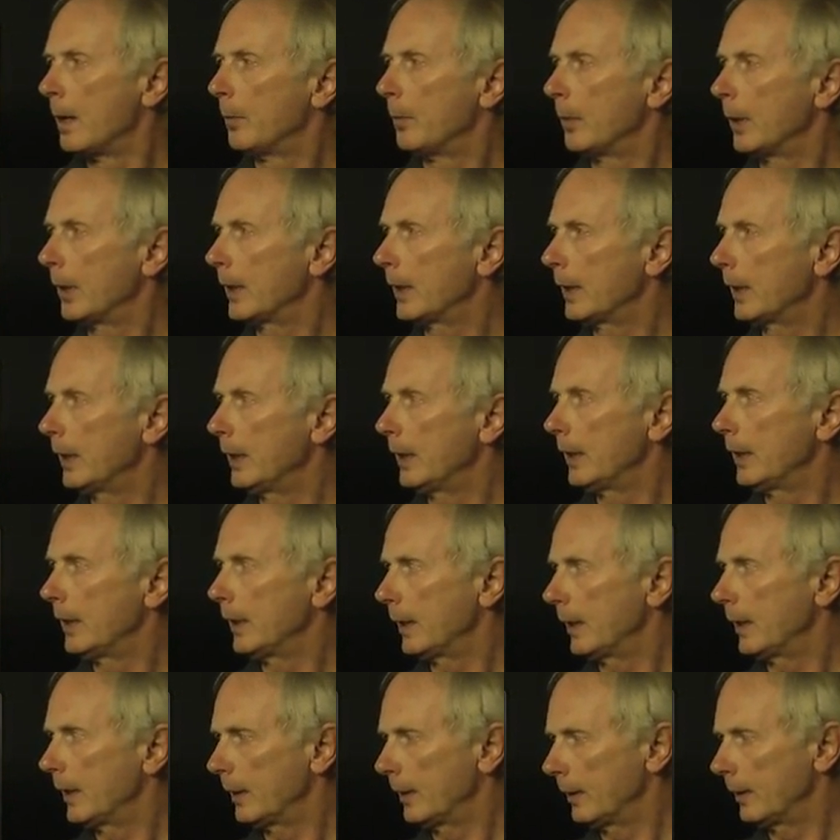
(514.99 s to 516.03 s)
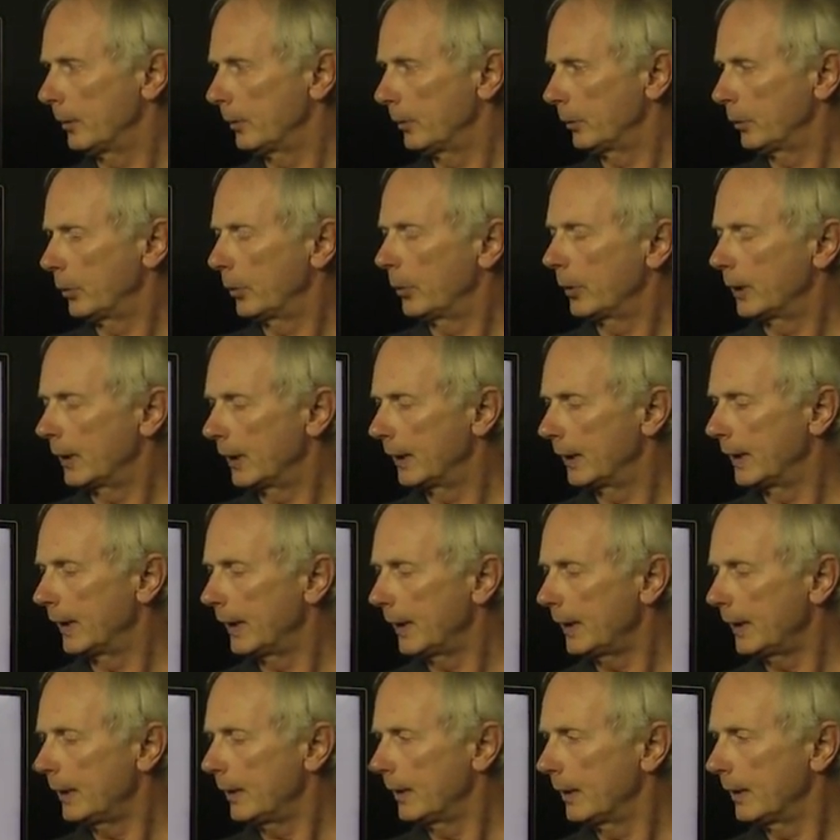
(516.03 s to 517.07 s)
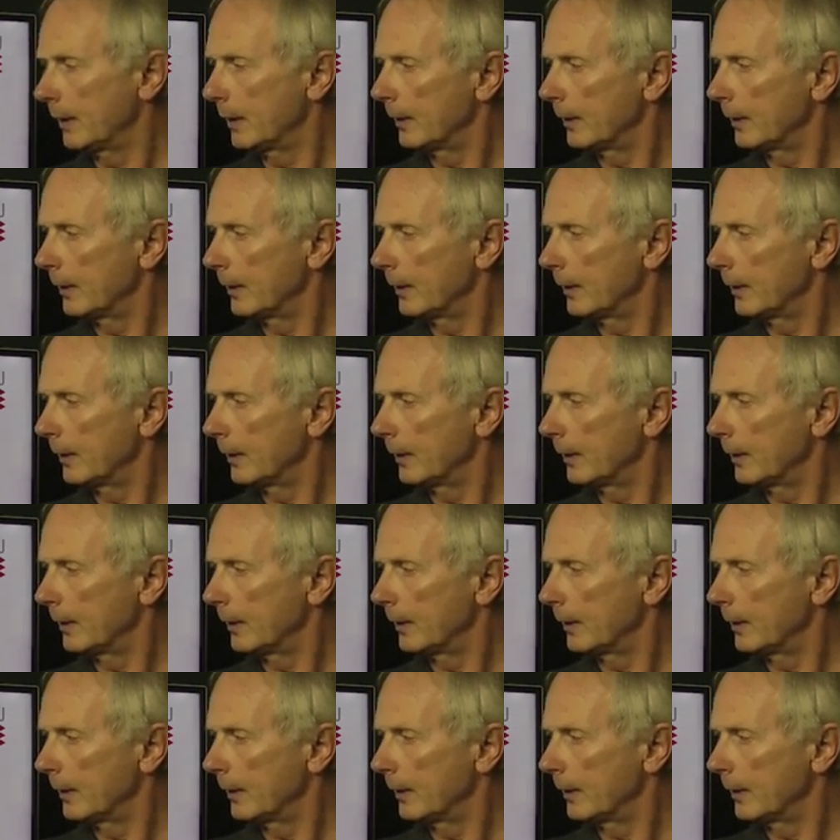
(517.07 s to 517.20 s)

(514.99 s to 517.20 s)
But during the day,